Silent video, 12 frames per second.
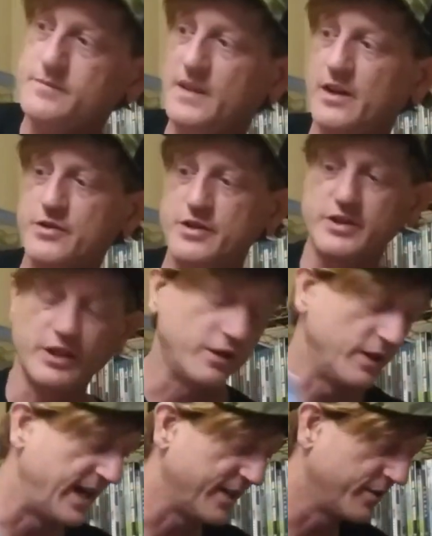it's just a
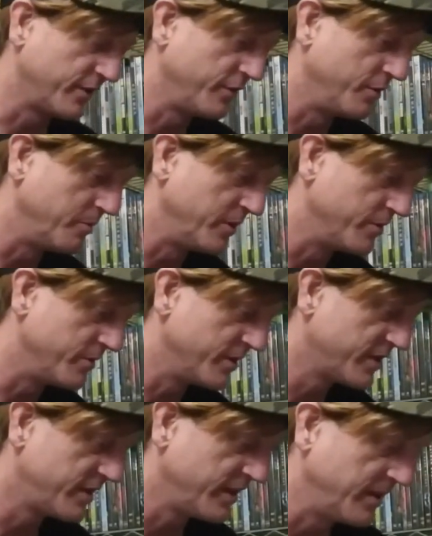classic New
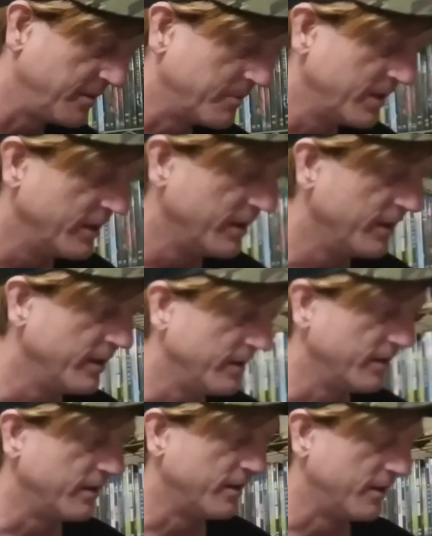Mutants team.
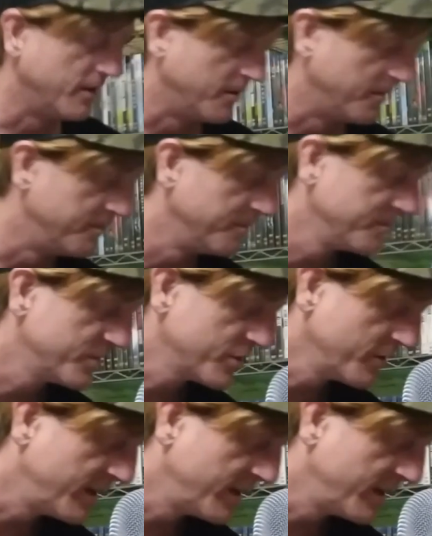Um, so